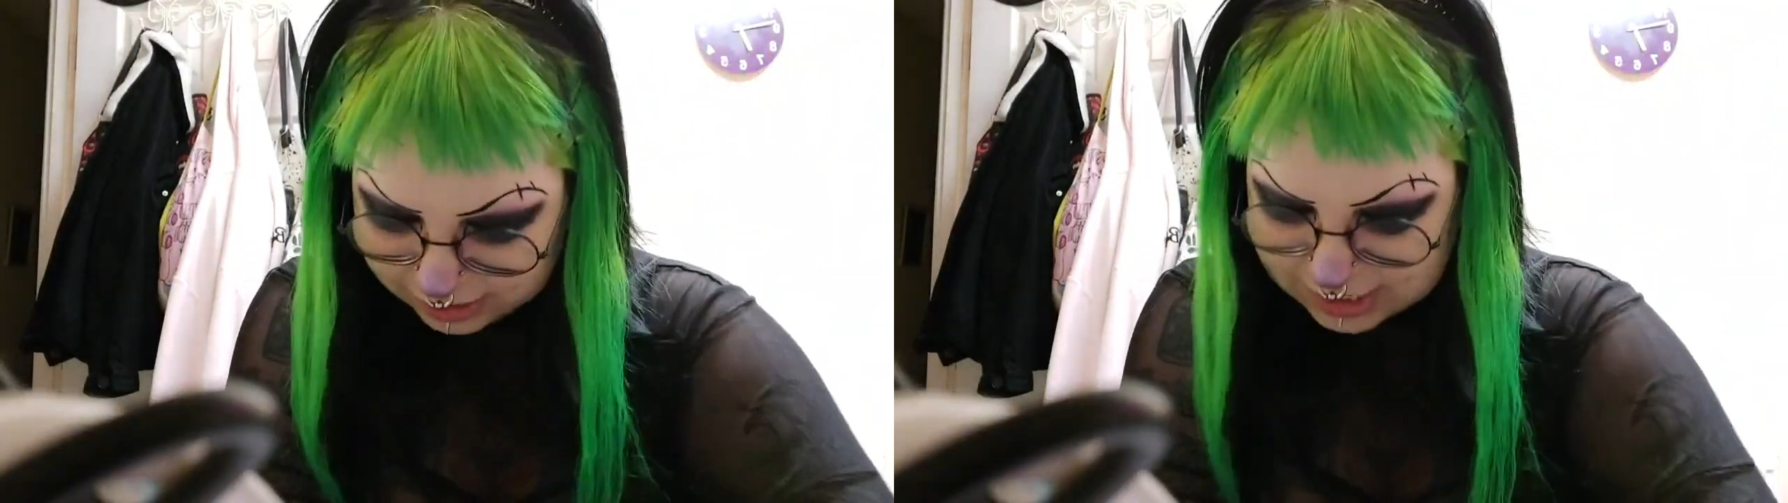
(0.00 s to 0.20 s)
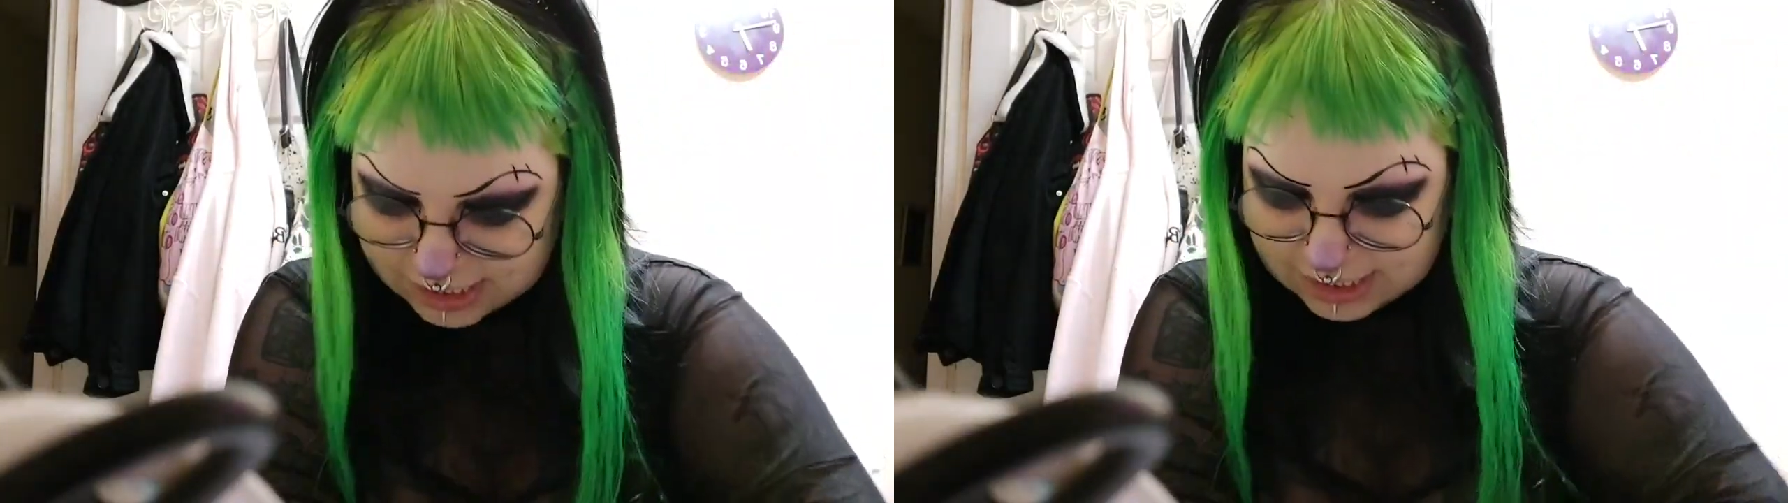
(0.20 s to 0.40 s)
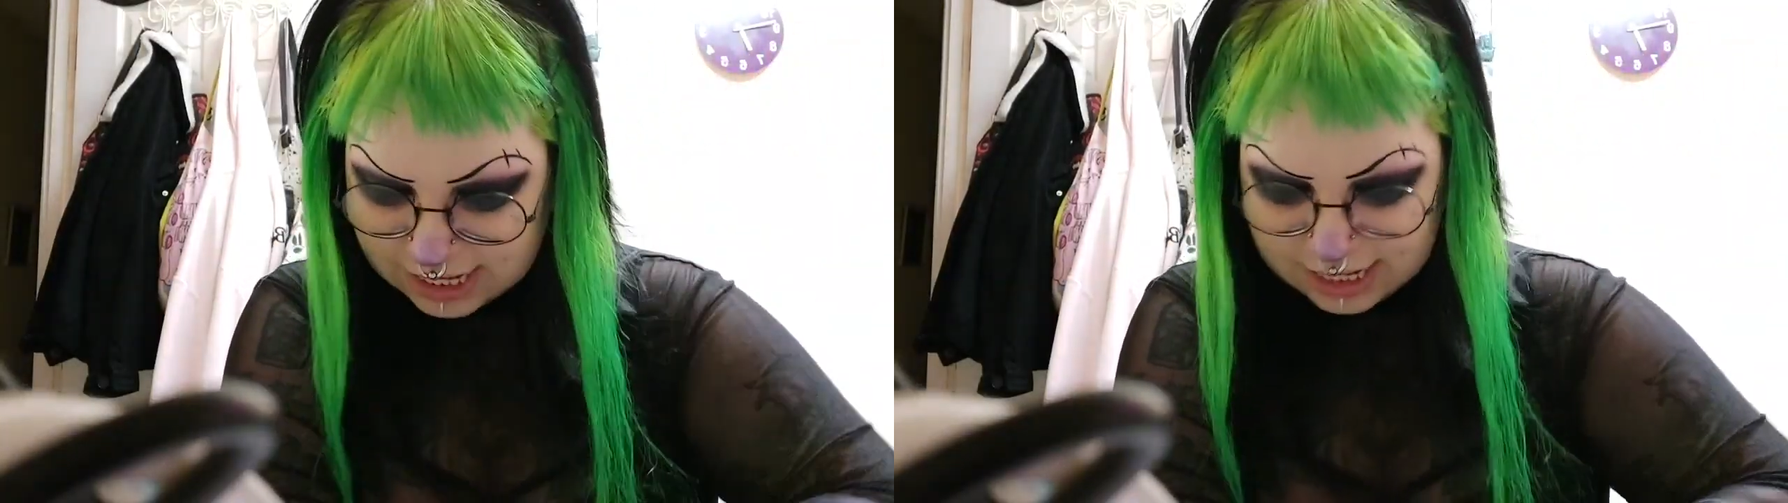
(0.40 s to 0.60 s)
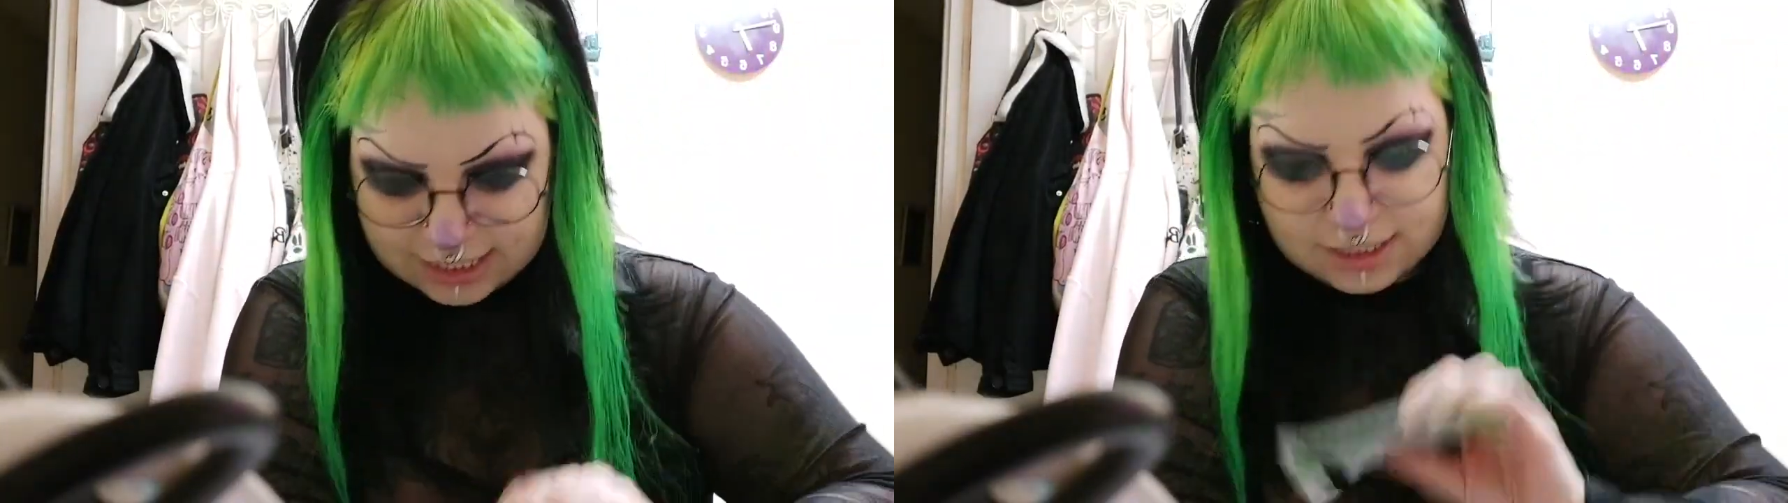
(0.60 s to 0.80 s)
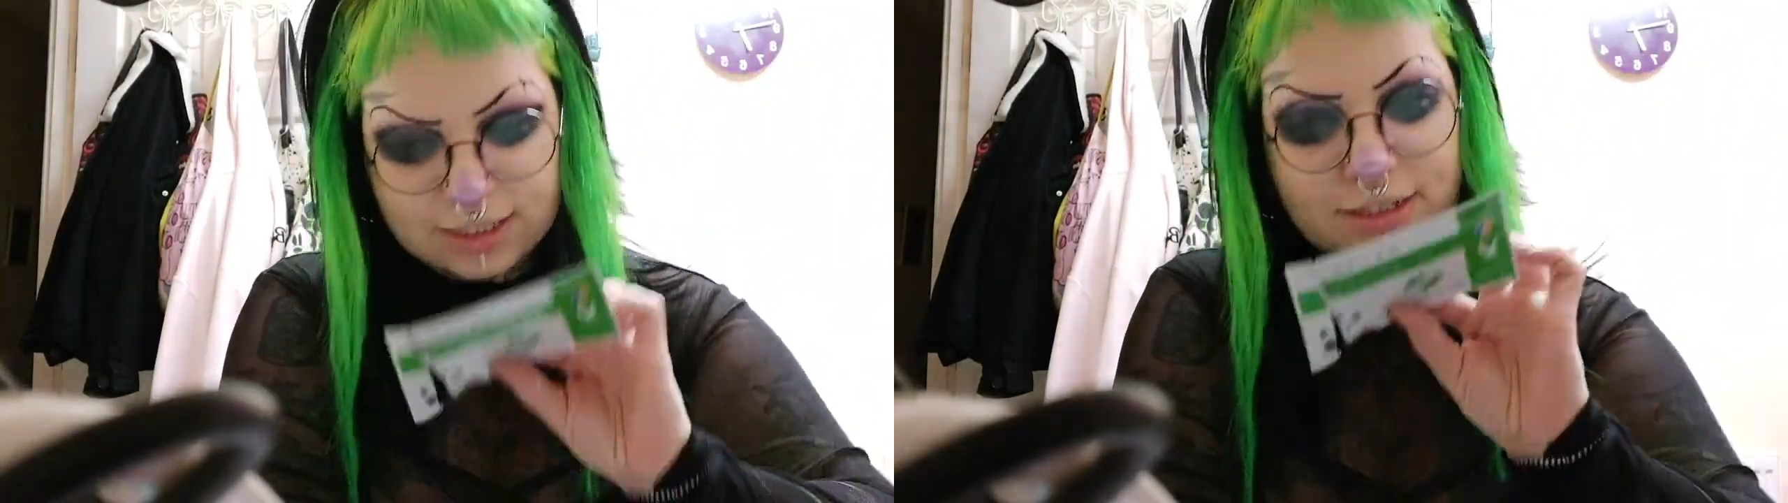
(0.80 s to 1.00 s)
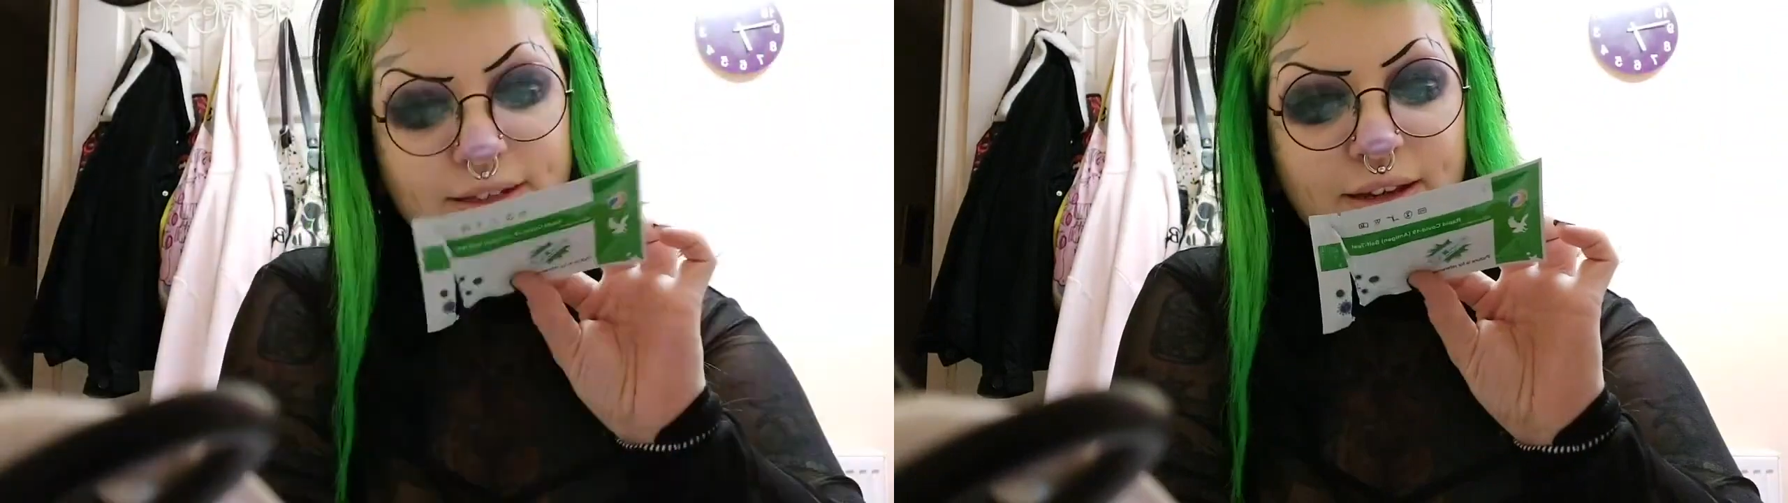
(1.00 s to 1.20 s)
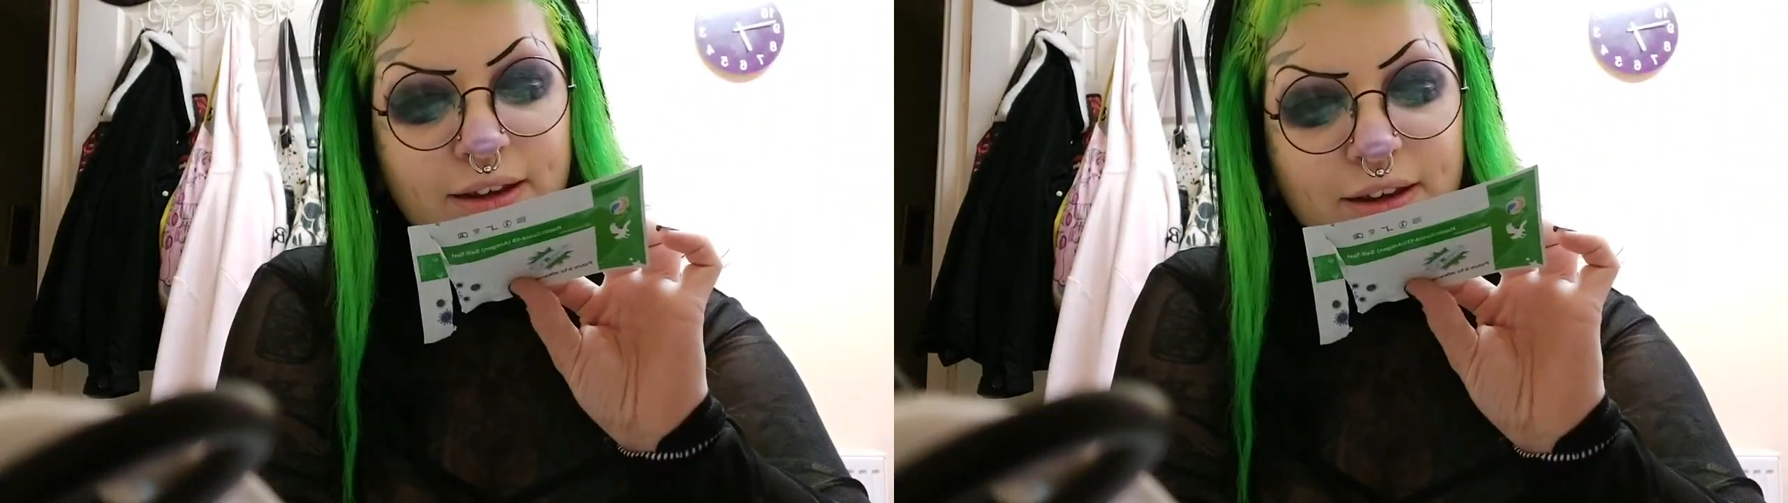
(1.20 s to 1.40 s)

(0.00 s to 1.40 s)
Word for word: It says